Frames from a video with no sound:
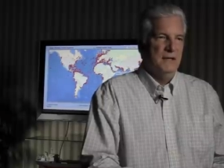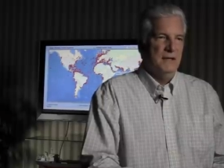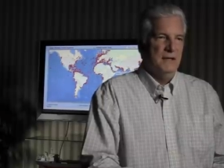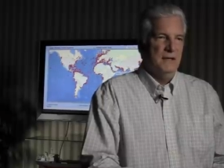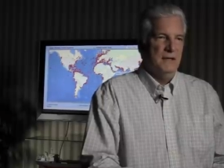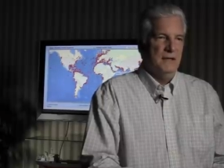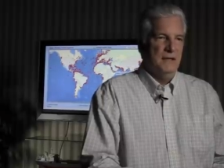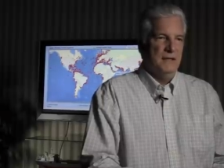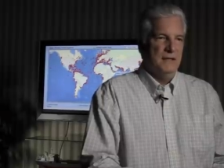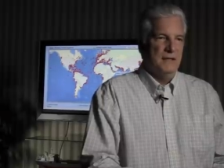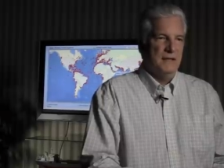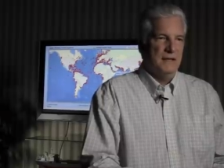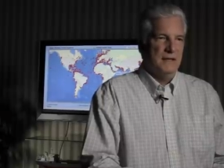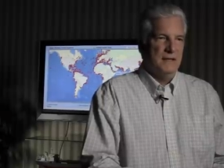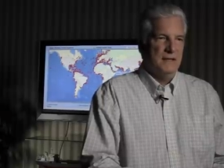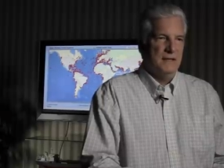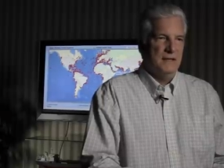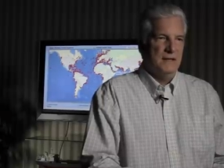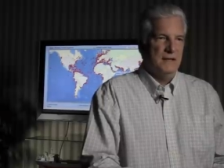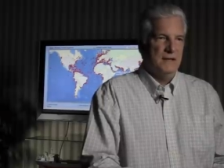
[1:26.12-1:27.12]
and I
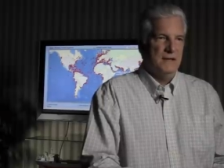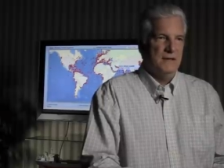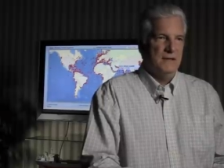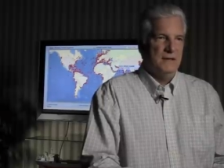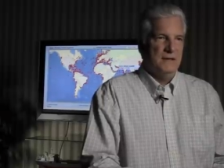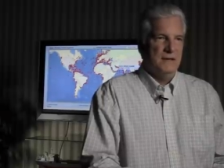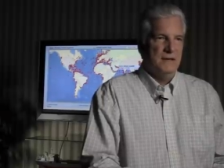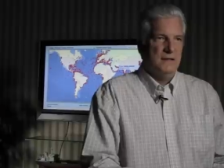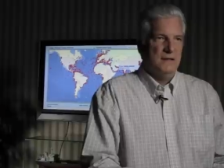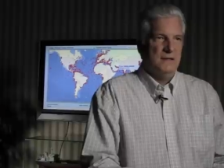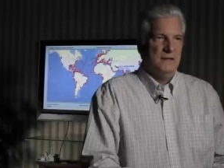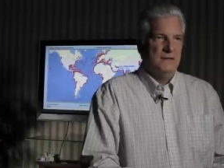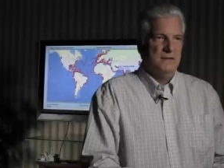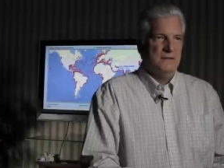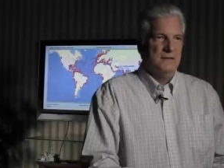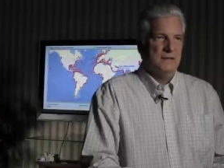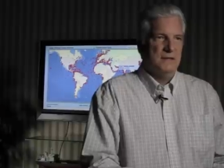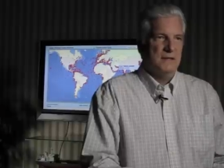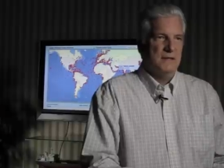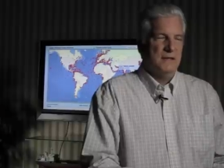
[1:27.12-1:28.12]
can tell you that
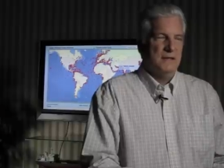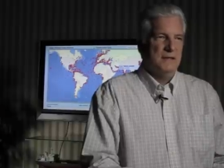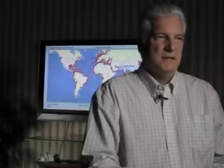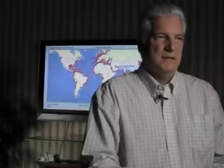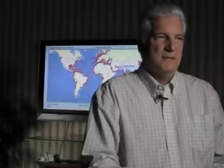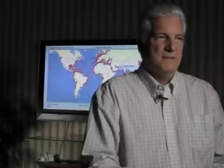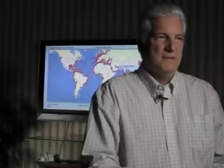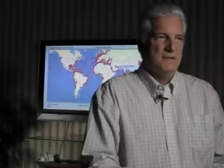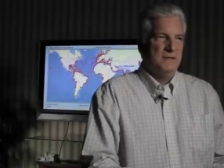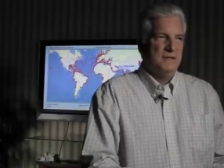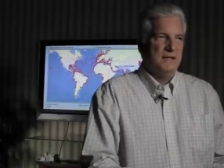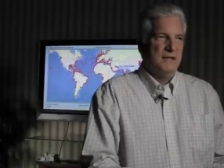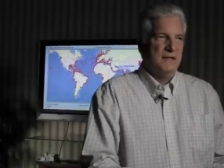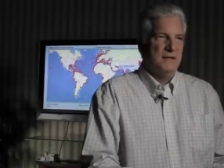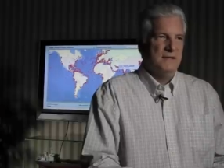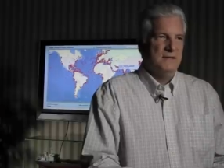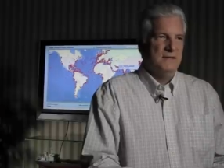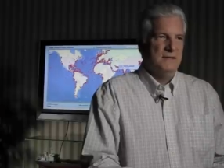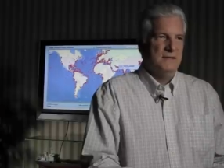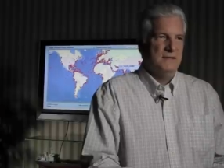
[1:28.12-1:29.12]
there's uh, different
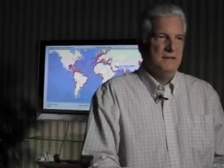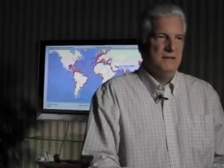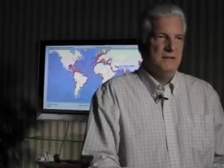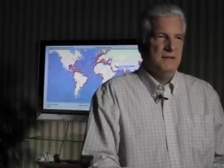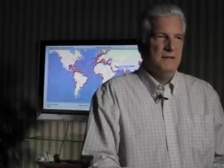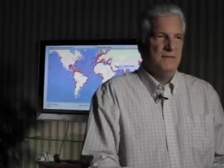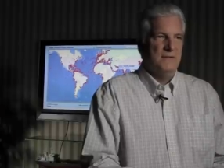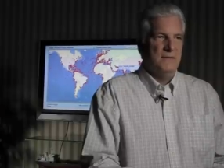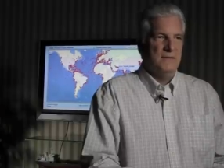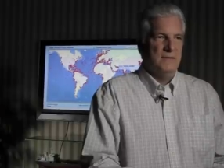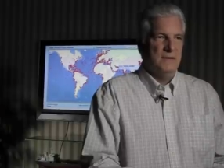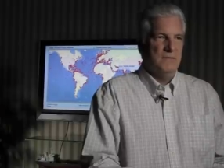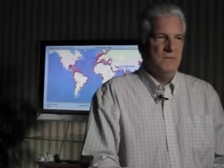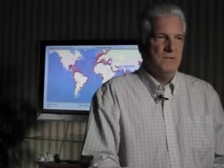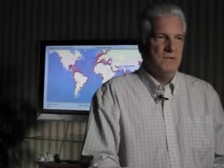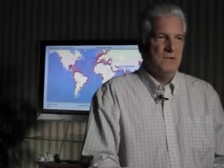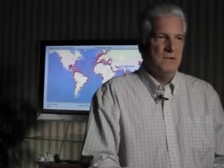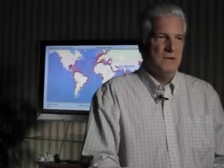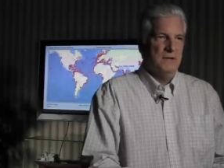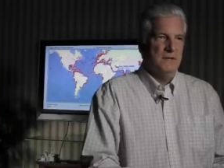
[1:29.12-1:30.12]
challenges and different
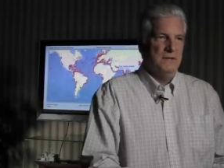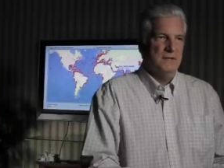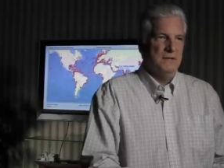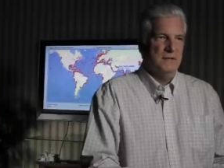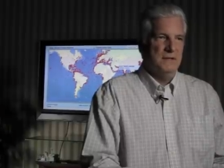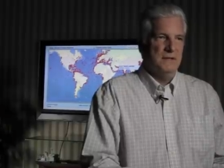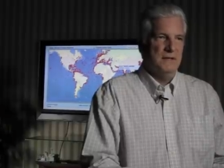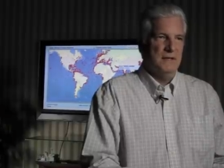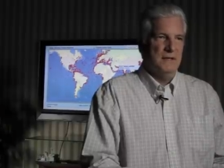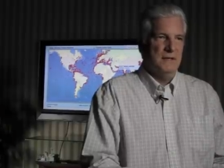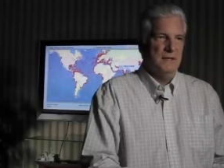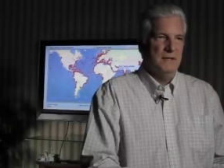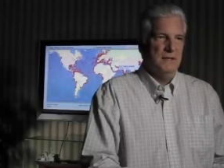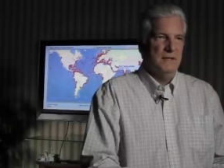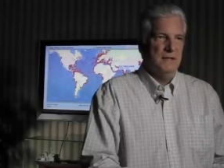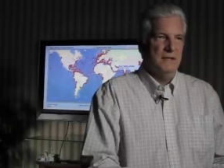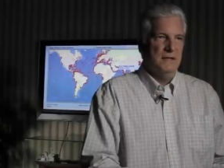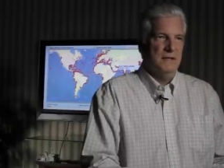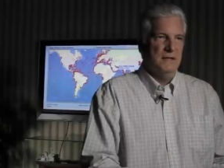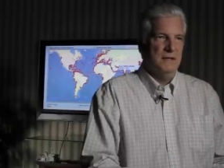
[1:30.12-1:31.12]
rewards.
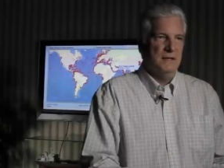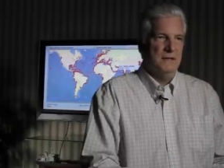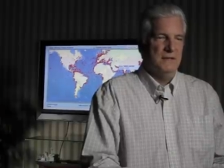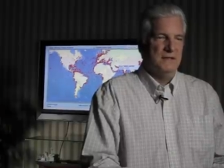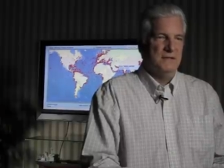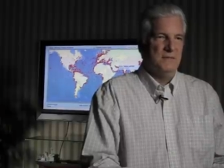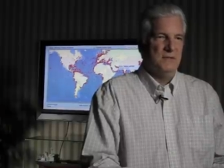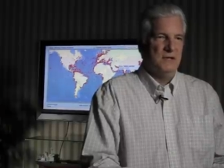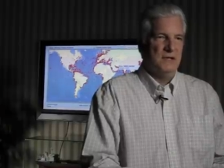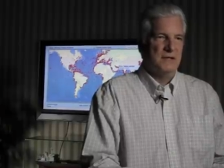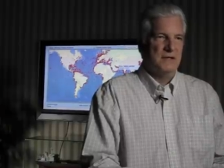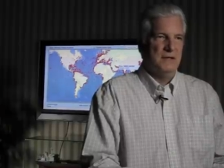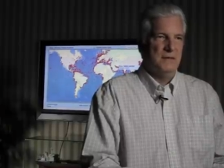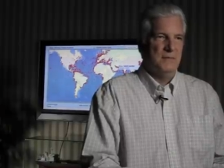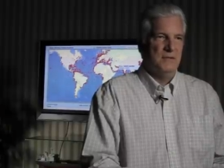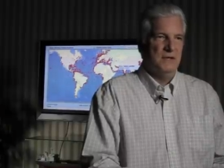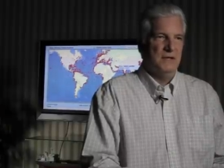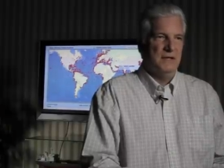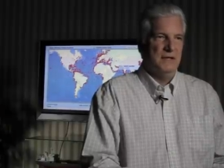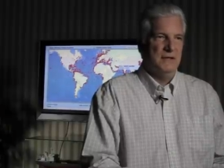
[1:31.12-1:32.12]
And uh, the small
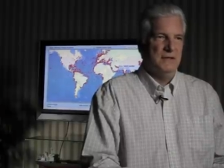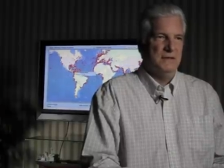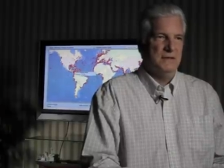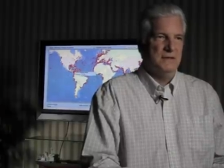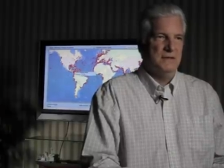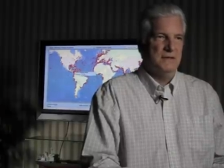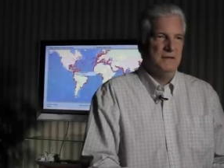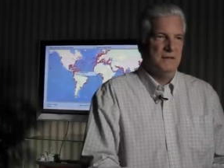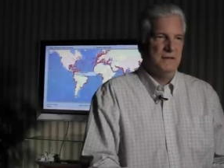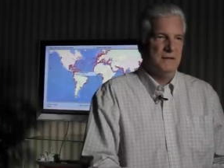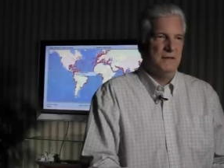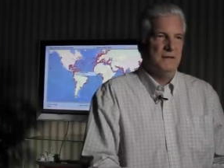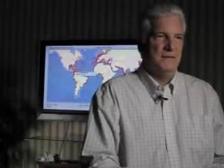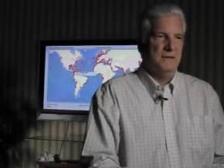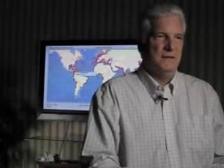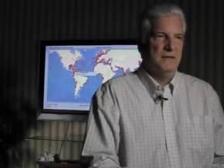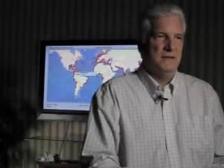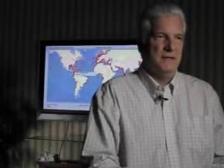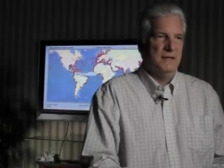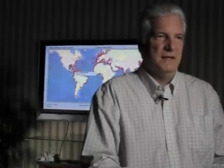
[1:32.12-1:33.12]
companies
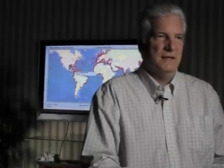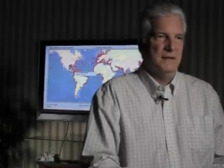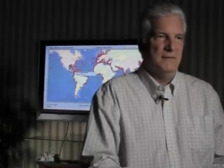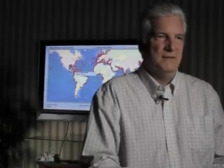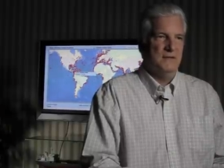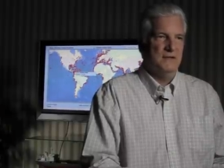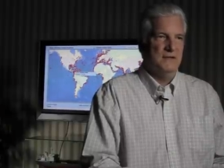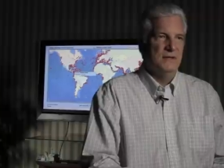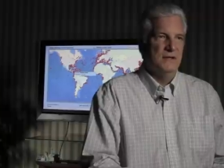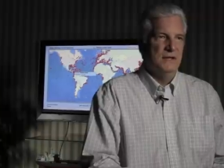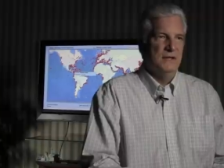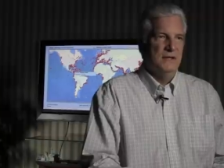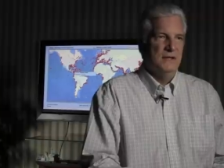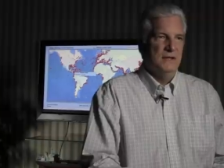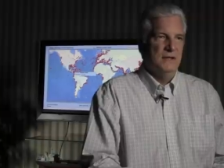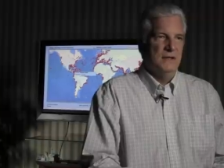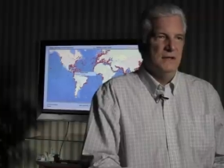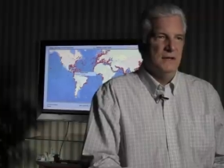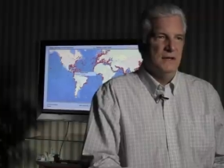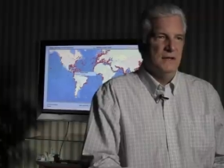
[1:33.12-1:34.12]
oftentimes
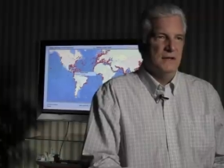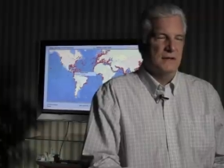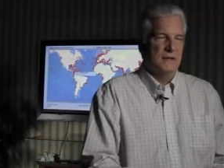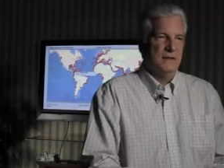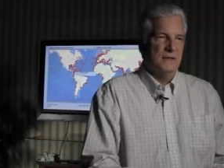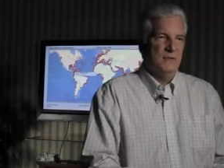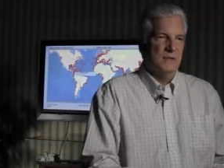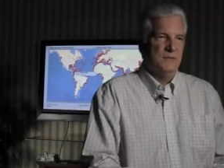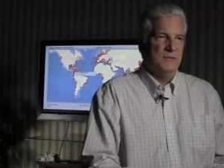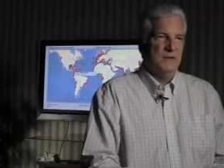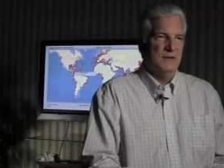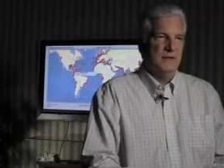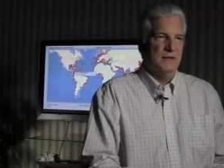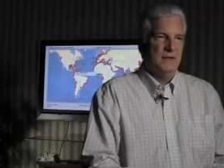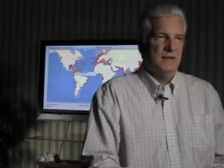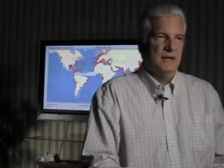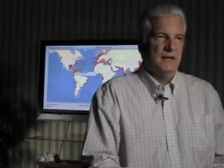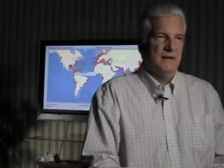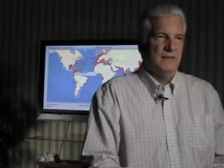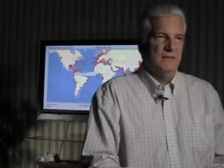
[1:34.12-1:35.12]
uh, come up with a
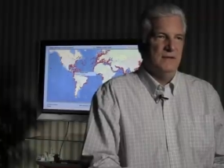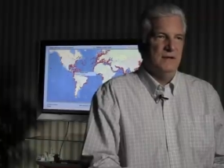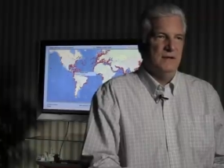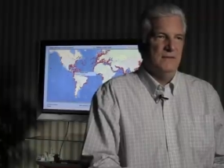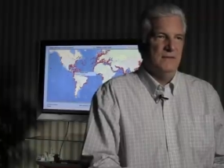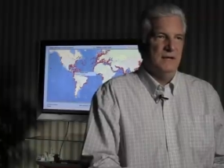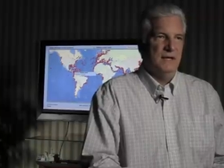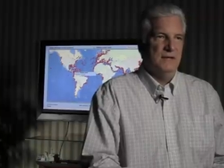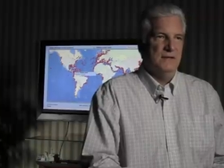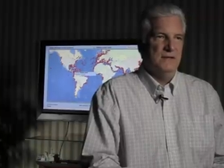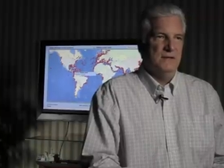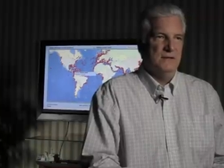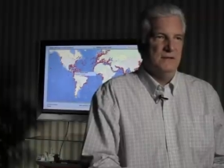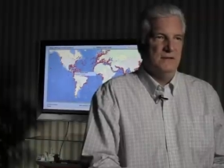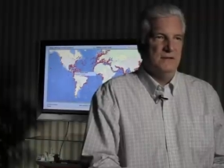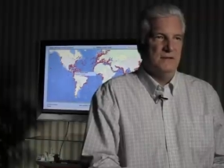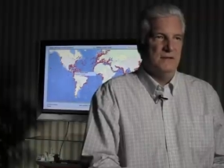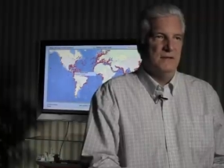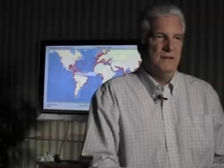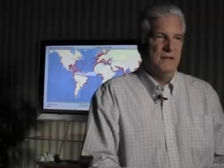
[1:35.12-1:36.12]
lot of
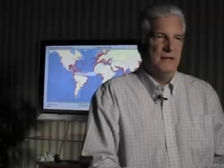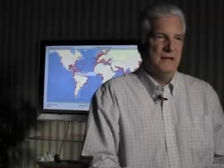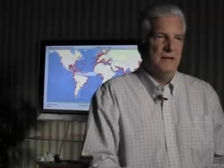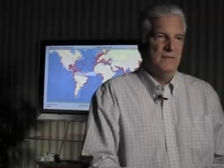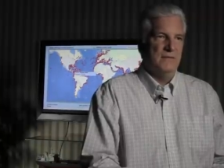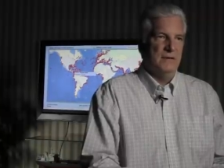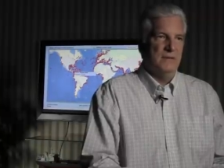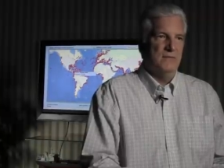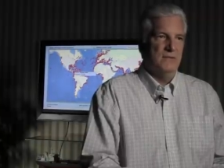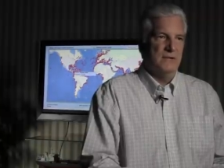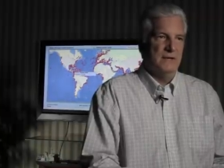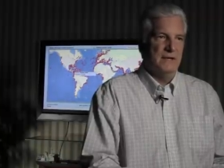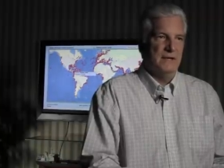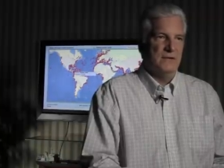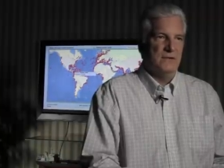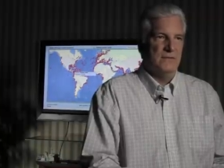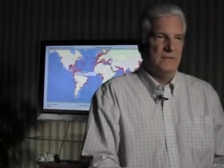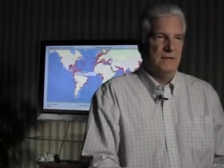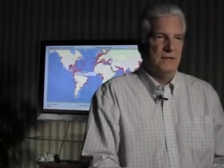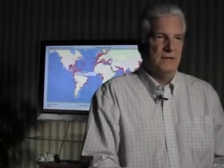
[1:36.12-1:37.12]
innovations and a lot of rewarding
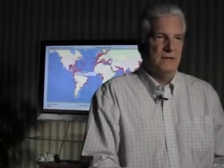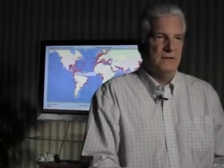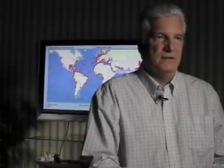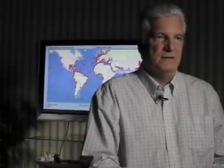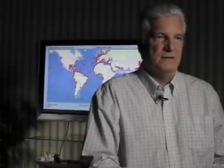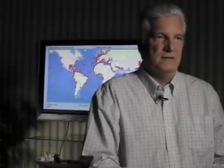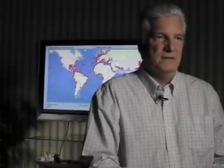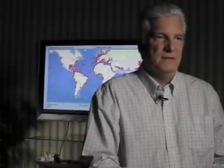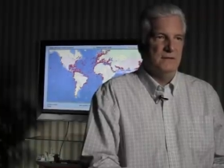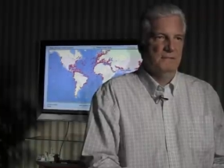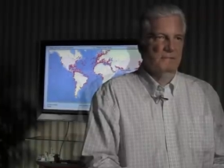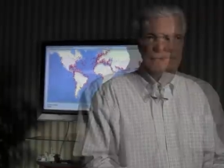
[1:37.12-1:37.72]
careers.